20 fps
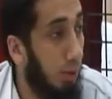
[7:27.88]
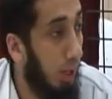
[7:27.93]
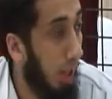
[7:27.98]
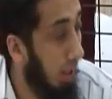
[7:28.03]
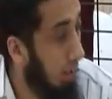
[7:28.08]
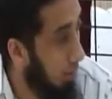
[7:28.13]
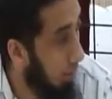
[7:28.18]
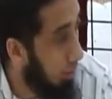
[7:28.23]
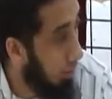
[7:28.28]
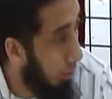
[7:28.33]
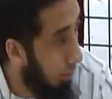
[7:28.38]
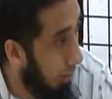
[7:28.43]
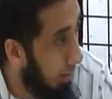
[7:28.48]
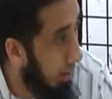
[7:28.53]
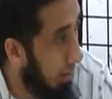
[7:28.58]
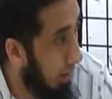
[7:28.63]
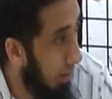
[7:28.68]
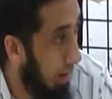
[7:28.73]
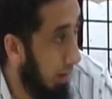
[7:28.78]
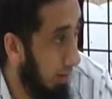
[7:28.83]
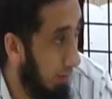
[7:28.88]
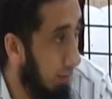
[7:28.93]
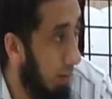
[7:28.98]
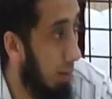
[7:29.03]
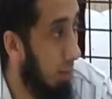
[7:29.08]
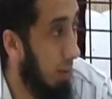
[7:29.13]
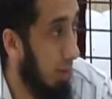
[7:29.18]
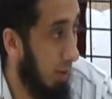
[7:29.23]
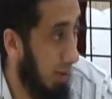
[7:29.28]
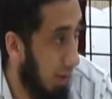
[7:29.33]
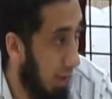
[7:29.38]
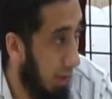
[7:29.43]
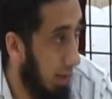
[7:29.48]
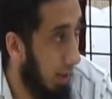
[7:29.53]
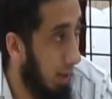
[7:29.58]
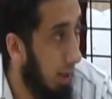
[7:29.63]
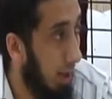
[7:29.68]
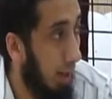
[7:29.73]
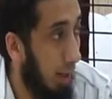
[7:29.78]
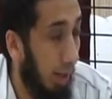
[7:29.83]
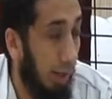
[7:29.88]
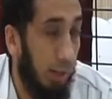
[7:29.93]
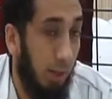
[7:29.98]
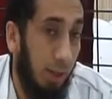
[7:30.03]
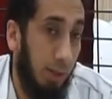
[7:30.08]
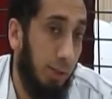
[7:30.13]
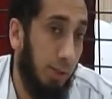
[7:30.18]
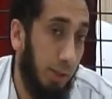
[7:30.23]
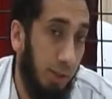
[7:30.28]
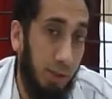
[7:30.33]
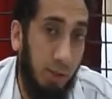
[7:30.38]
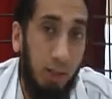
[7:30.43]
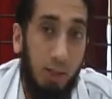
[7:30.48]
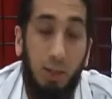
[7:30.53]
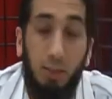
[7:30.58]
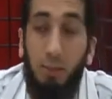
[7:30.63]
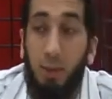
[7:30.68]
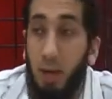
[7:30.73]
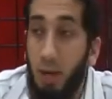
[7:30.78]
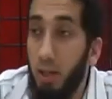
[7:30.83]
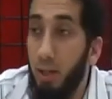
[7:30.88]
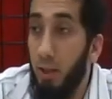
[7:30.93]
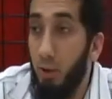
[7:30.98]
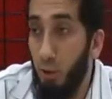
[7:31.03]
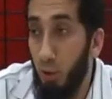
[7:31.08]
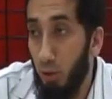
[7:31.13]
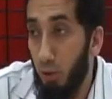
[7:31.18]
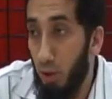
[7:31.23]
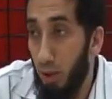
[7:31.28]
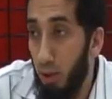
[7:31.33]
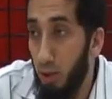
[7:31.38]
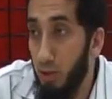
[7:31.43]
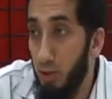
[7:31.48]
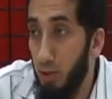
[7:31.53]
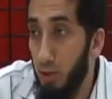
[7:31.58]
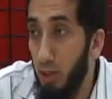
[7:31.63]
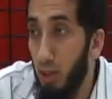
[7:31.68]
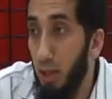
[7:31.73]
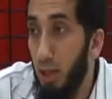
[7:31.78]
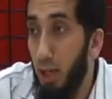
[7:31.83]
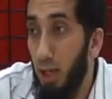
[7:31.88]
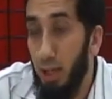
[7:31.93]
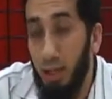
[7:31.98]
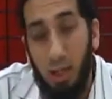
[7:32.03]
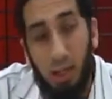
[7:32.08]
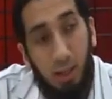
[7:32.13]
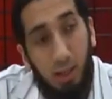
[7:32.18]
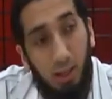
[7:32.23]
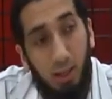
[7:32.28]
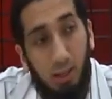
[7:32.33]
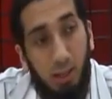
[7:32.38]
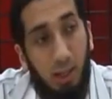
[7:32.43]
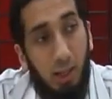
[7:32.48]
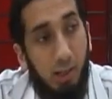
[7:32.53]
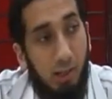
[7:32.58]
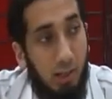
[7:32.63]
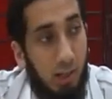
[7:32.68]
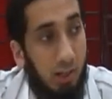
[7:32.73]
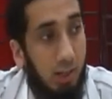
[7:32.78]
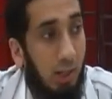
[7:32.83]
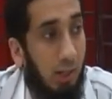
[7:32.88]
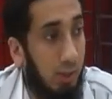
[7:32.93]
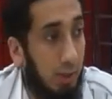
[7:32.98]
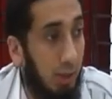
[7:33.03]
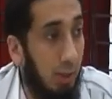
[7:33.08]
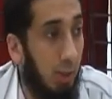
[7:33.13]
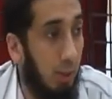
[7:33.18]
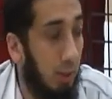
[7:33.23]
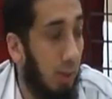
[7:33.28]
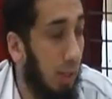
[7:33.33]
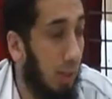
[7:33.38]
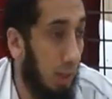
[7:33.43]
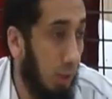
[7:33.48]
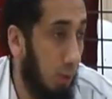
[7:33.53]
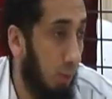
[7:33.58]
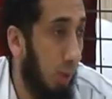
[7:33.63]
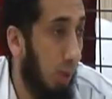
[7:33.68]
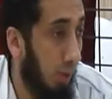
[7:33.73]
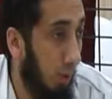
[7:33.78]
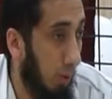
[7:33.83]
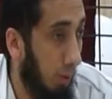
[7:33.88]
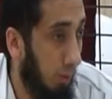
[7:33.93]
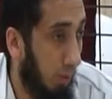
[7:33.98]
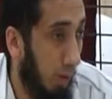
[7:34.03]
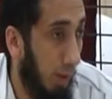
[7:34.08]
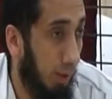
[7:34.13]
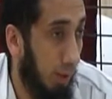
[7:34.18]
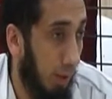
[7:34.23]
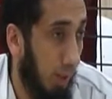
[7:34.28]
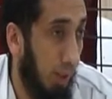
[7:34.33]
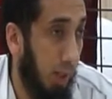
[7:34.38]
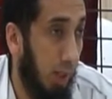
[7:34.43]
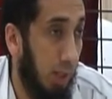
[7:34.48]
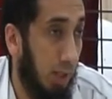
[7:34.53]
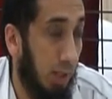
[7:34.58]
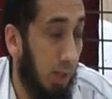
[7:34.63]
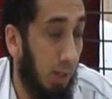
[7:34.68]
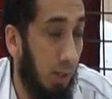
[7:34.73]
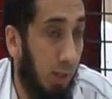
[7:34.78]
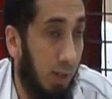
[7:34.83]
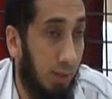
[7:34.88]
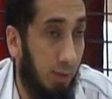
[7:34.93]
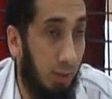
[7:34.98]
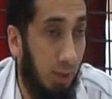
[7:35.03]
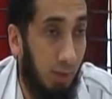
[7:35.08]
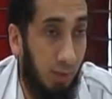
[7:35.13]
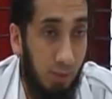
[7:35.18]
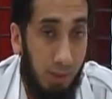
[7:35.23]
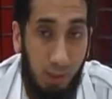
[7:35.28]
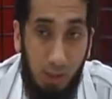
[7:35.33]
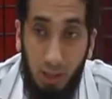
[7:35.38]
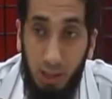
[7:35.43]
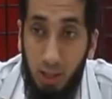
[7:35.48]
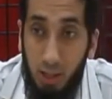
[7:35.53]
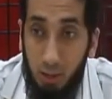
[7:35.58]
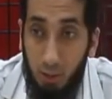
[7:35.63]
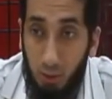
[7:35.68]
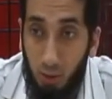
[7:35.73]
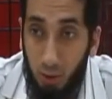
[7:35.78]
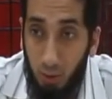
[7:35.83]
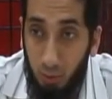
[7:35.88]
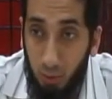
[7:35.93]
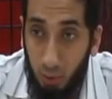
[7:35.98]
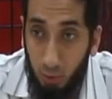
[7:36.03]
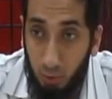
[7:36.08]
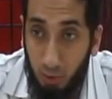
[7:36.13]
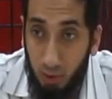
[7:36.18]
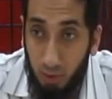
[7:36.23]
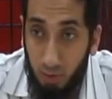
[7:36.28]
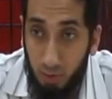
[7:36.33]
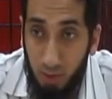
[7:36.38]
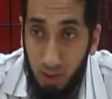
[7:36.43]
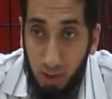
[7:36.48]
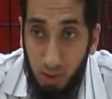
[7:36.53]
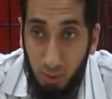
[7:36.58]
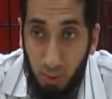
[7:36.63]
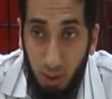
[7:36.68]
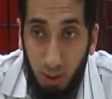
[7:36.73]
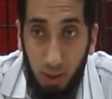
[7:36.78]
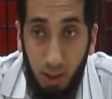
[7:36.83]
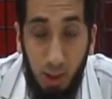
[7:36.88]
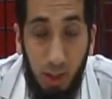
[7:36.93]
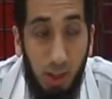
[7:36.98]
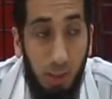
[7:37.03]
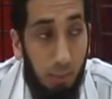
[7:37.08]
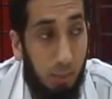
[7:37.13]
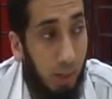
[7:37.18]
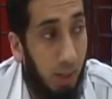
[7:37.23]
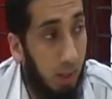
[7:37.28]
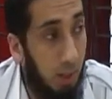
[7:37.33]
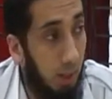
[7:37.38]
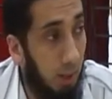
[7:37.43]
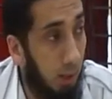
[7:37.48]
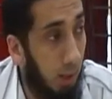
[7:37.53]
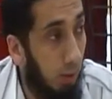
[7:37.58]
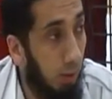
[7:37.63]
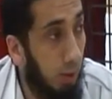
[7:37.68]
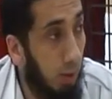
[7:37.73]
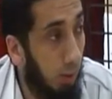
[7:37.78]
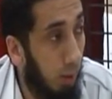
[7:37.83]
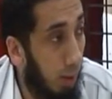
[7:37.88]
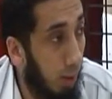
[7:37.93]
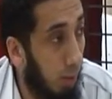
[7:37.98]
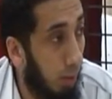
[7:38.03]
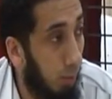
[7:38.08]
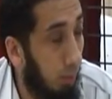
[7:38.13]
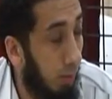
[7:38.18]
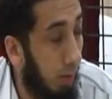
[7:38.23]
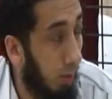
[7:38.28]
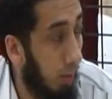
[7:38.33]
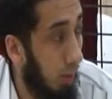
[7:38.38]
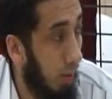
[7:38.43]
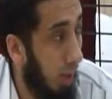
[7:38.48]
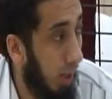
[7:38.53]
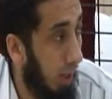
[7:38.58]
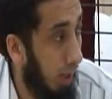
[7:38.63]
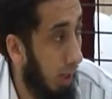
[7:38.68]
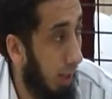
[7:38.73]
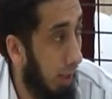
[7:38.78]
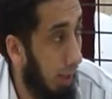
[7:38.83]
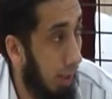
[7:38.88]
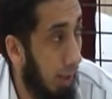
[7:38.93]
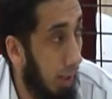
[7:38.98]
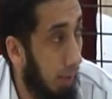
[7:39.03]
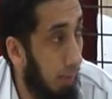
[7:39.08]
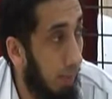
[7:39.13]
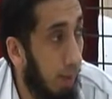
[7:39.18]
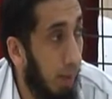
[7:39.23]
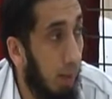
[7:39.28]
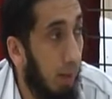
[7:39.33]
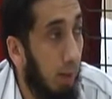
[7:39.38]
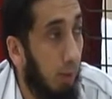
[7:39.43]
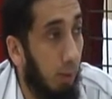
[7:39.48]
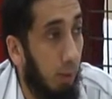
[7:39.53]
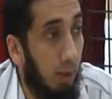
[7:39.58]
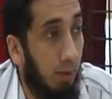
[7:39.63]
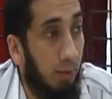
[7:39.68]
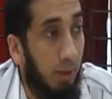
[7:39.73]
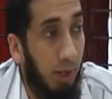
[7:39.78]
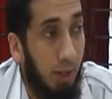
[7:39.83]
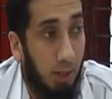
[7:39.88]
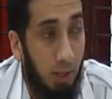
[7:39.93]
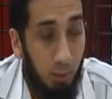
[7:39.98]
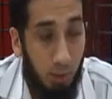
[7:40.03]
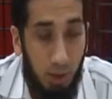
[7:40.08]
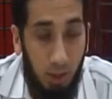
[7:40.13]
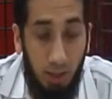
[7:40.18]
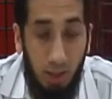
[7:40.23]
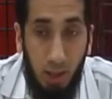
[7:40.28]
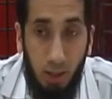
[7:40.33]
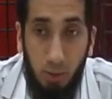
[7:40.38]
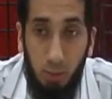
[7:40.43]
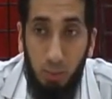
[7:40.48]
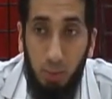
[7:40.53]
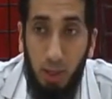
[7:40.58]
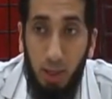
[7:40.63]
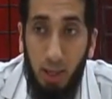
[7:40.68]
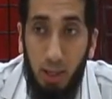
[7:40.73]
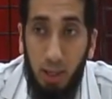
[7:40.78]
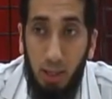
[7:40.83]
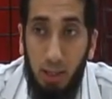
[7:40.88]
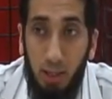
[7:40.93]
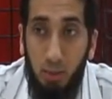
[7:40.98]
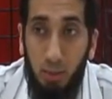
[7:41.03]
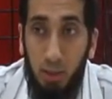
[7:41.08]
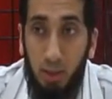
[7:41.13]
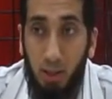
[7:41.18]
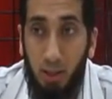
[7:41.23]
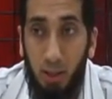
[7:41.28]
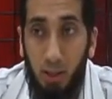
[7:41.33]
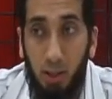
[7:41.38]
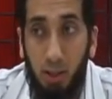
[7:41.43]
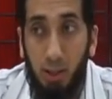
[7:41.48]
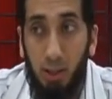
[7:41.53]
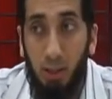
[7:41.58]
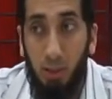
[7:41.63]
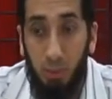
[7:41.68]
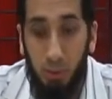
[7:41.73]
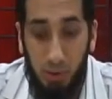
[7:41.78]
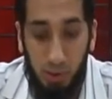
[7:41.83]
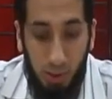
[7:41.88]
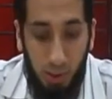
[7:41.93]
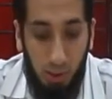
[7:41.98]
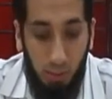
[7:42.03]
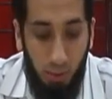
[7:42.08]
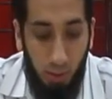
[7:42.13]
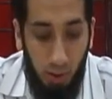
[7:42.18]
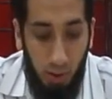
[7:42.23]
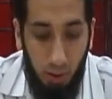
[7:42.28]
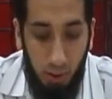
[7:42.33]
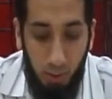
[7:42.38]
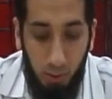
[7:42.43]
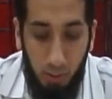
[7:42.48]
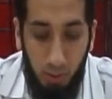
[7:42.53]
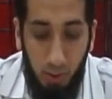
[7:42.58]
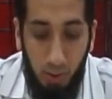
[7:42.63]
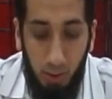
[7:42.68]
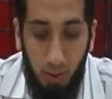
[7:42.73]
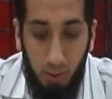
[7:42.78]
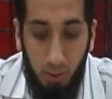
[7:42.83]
take the good of what was said and enter it into mine and your hearts. And anything that I said that is incorrect, it's my own fault, and I ask Allah's forgiveness, and I ask all of you to forgive me as well. Barakallahu li wa lakum fil Qur'an al-Hakim. Wa nafa'ani wa iyyakum bil ayati wa dhikr al-Hakim. Assalamu Alaikum